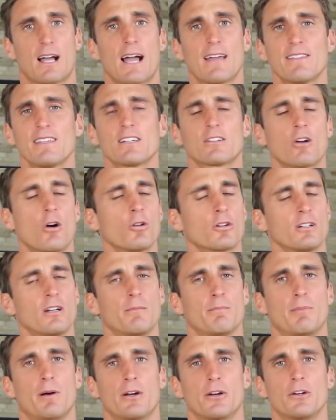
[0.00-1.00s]
I think
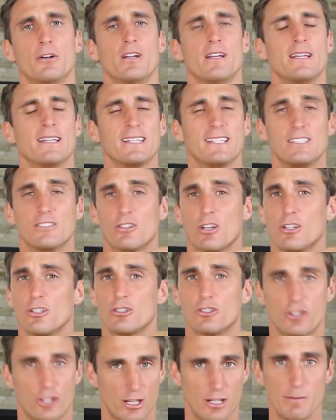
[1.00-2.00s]
coconut butter is
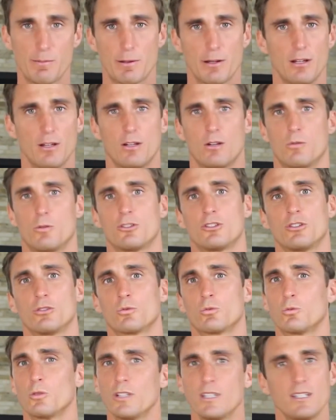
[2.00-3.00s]
cheap, which is
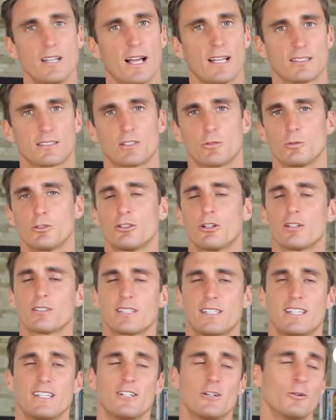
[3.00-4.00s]
really nice, because when you're on
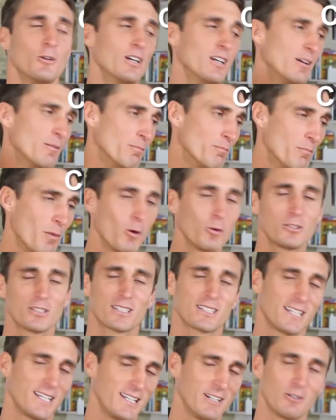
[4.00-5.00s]
keto,
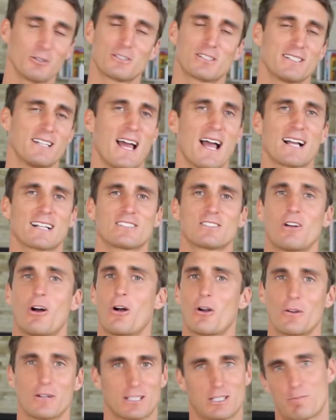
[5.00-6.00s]
most keto snacks
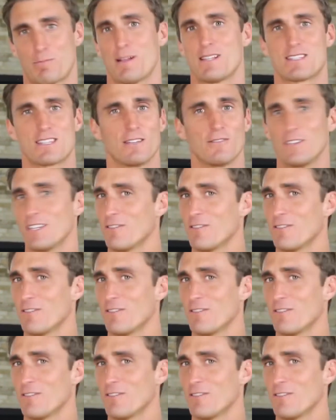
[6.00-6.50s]
are expensive.